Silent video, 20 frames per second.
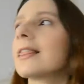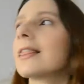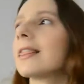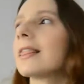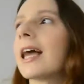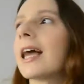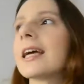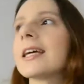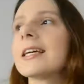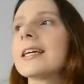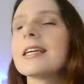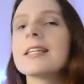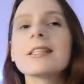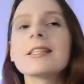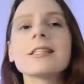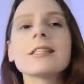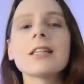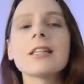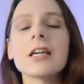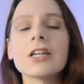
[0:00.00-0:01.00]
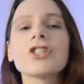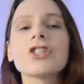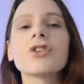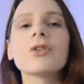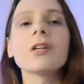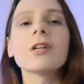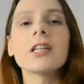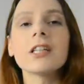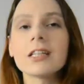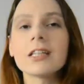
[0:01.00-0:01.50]
Like, it's such a
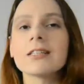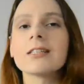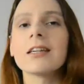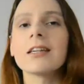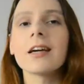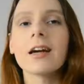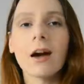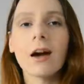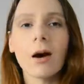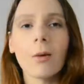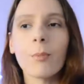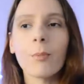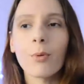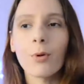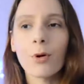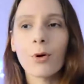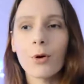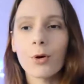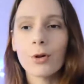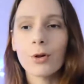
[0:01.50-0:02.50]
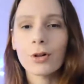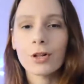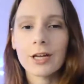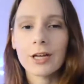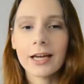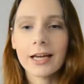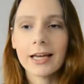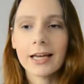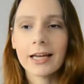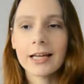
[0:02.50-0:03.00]
realistic couple,
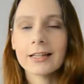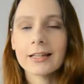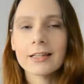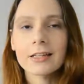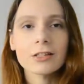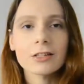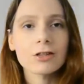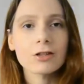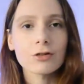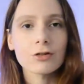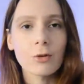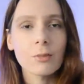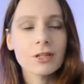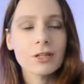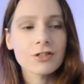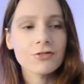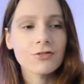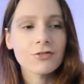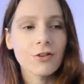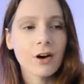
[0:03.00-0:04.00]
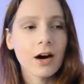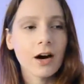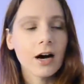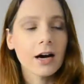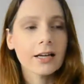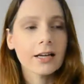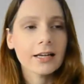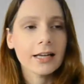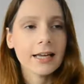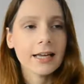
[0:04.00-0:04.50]
and they're so much
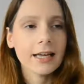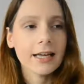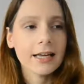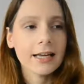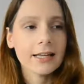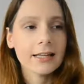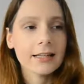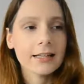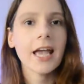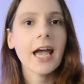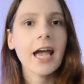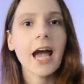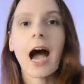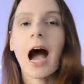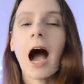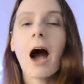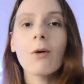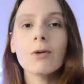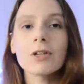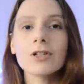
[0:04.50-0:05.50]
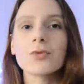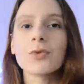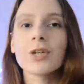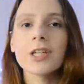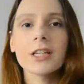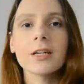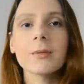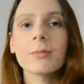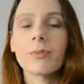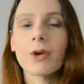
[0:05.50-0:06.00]
fun, and yeah, I was
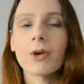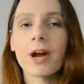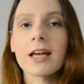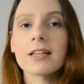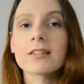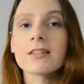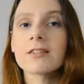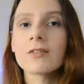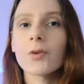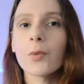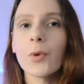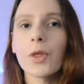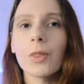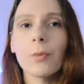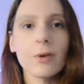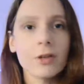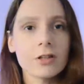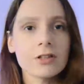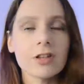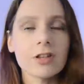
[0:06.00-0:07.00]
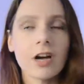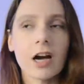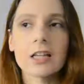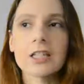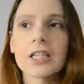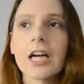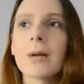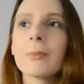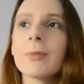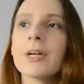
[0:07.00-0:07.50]
really impressed with Bill
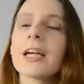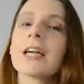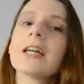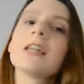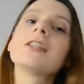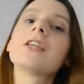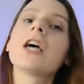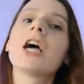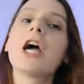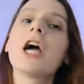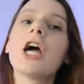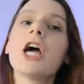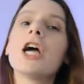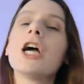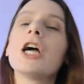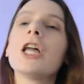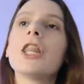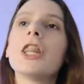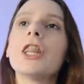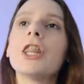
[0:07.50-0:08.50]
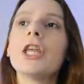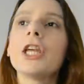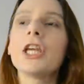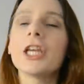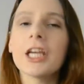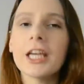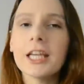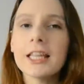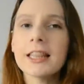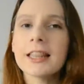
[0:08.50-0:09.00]
Skarsgård because
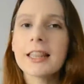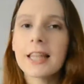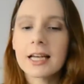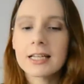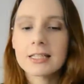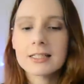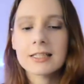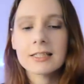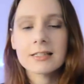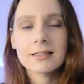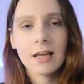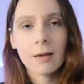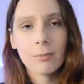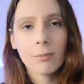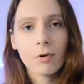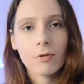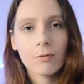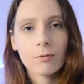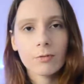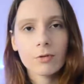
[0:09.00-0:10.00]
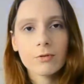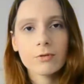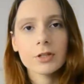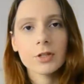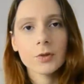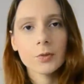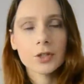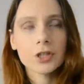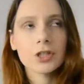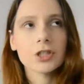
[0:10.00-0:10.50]
he does this type of
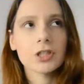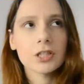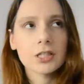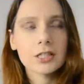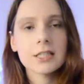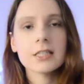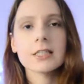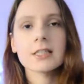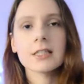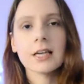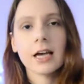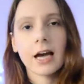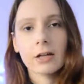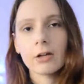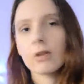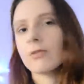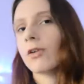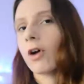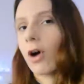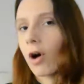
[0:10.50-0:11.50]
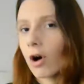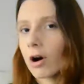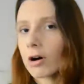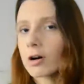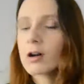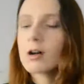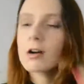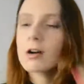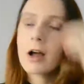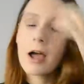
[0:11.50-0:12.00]
movies, which this is kind of a
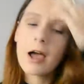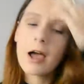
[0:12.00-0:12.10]
horror,